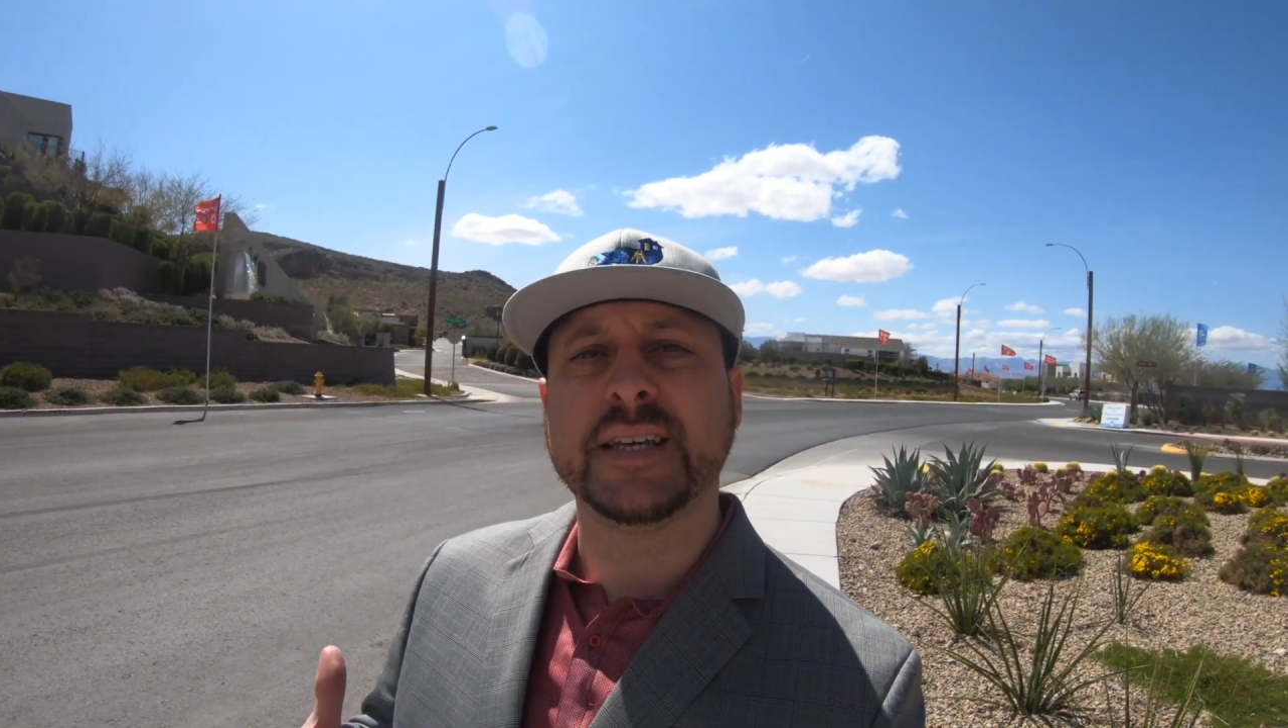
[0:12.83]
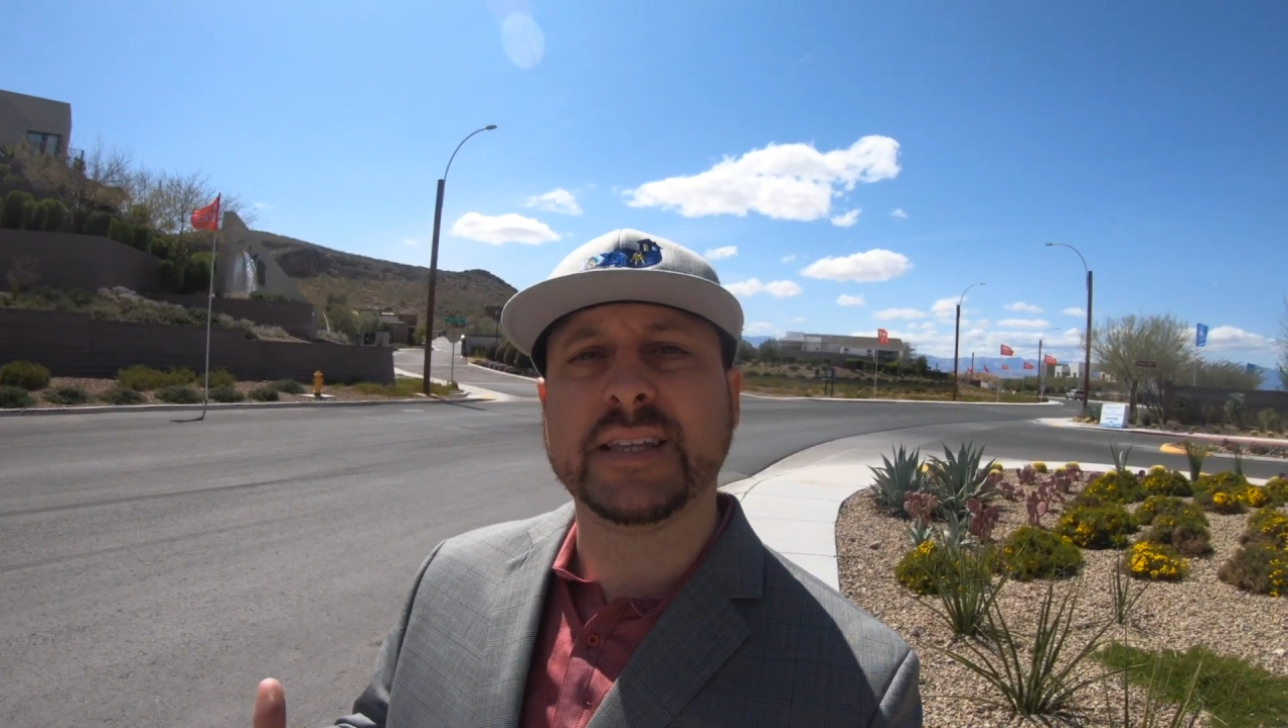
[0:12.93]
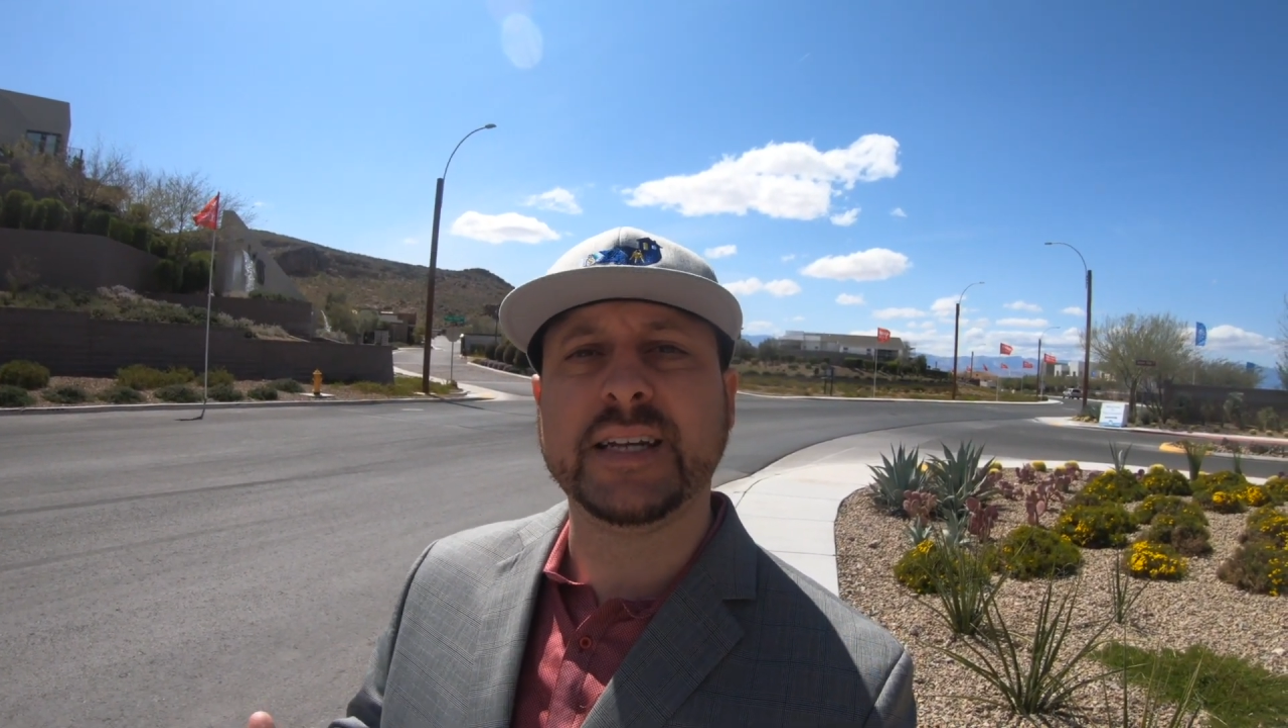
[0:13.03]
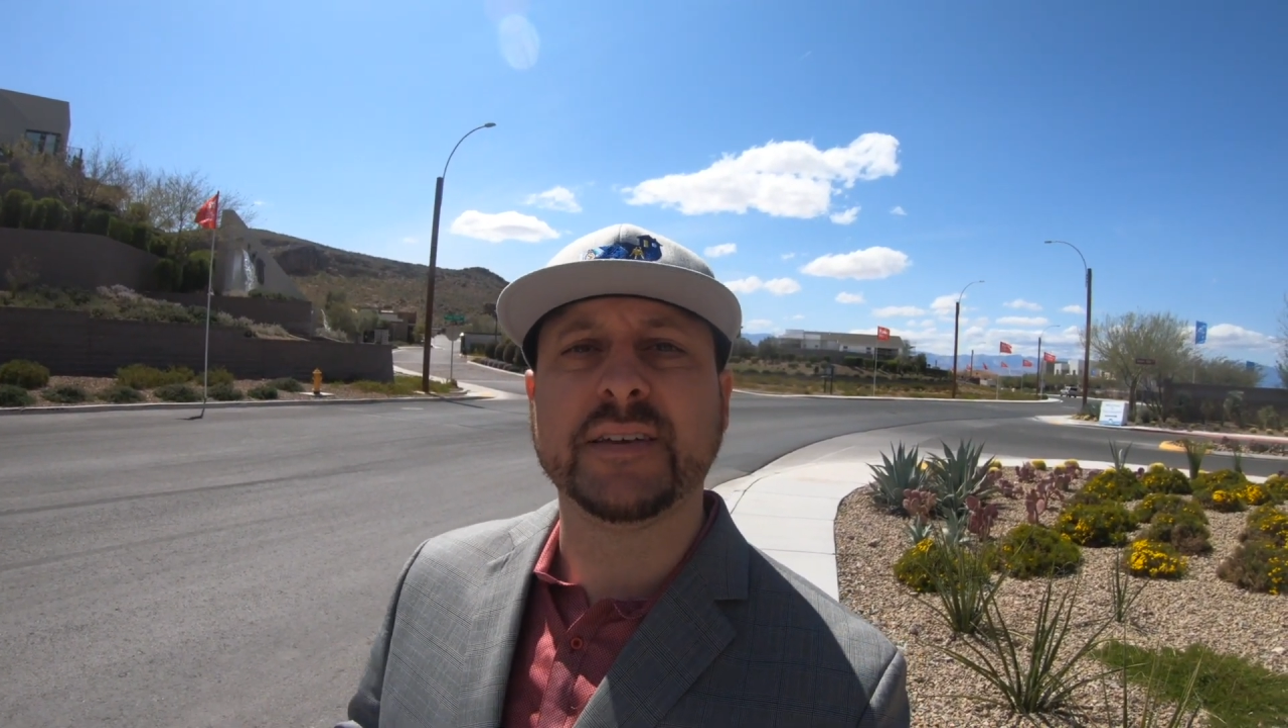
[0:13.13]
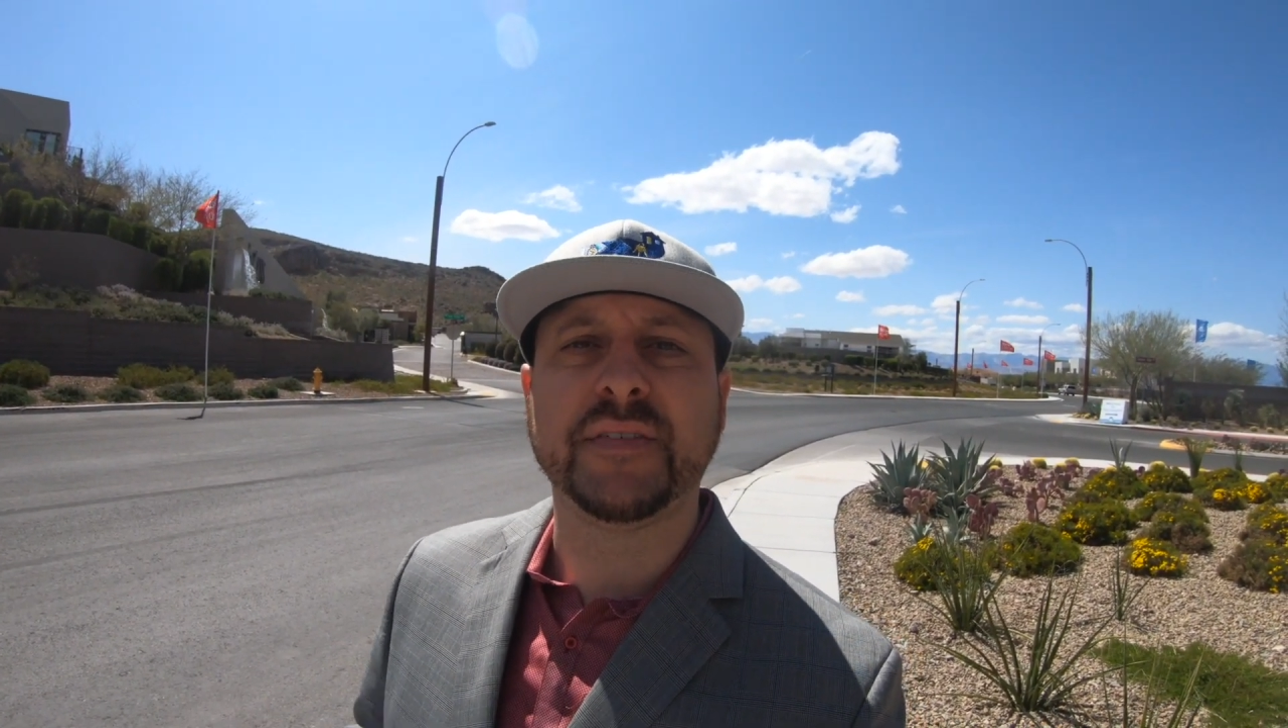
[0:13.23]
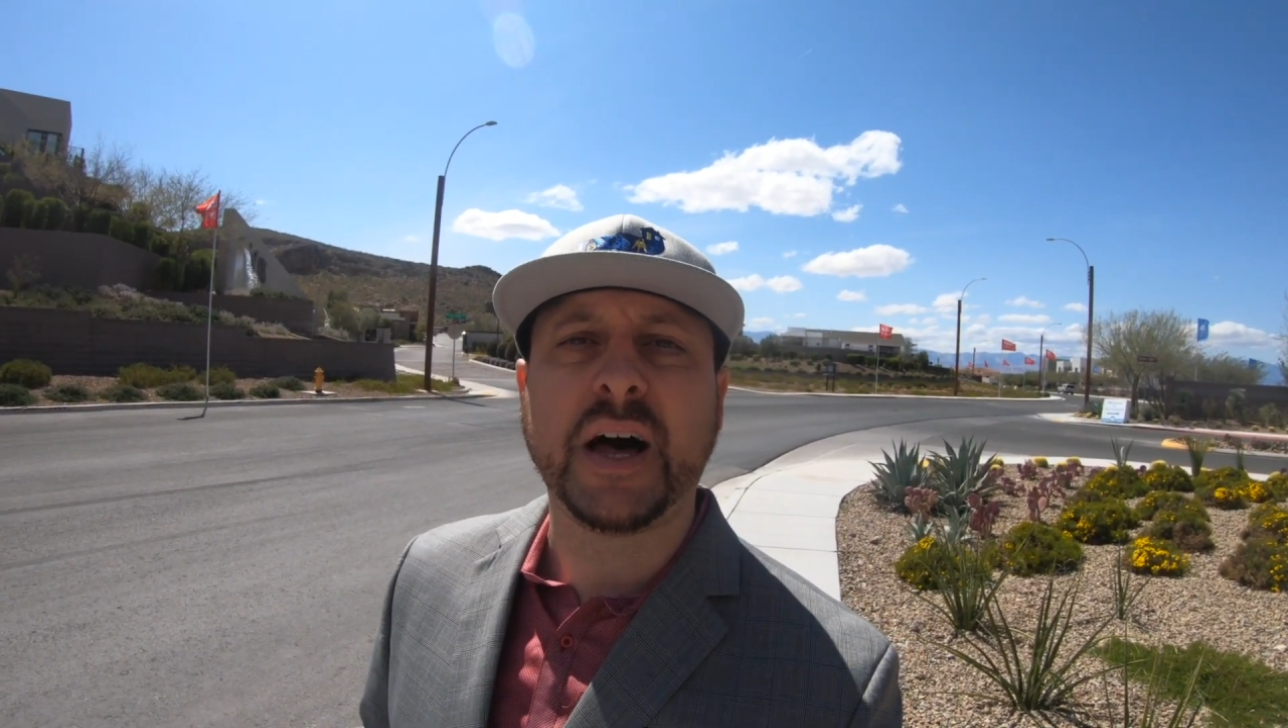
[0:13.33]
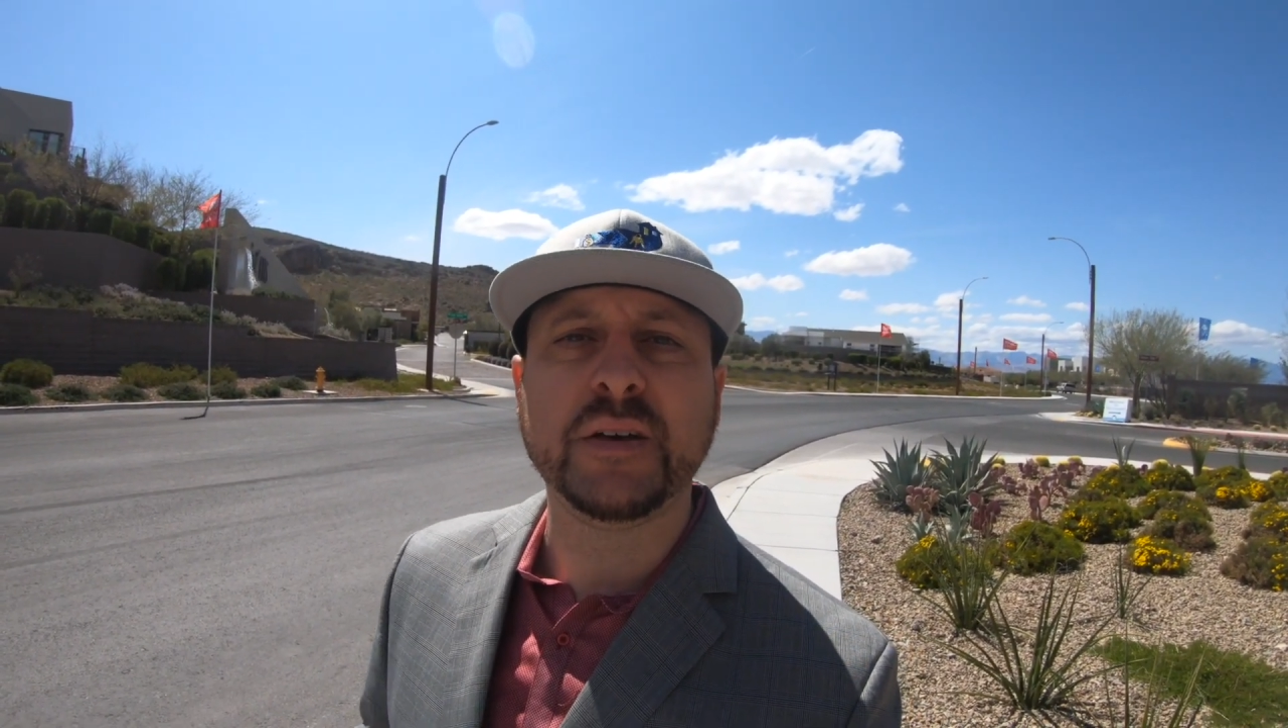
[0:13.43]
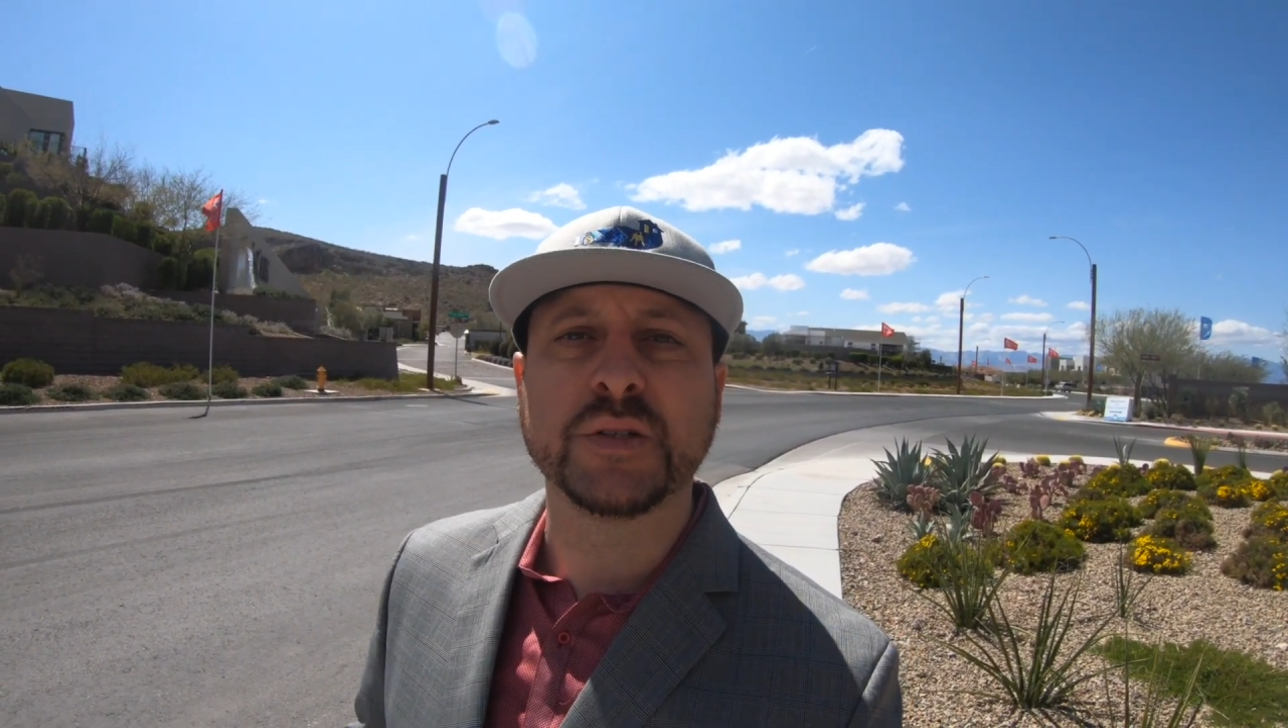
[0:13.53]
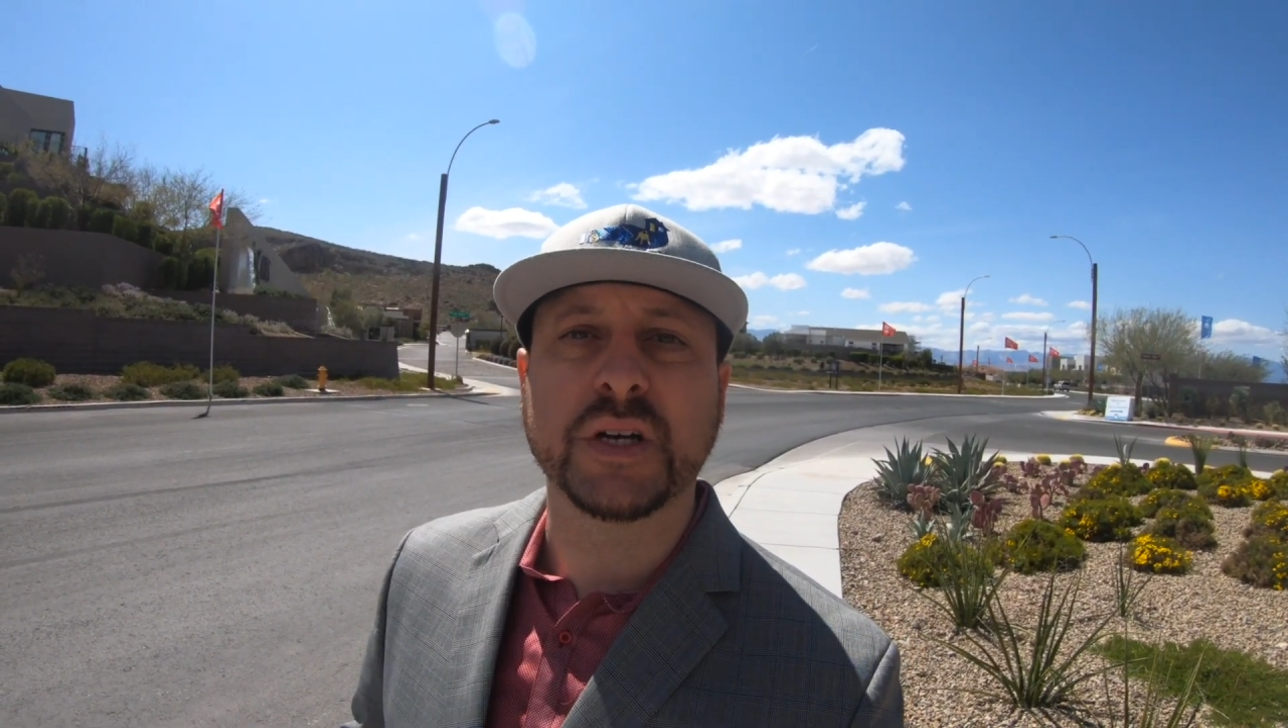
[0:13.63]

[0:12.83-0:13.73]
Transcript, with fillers: they think the values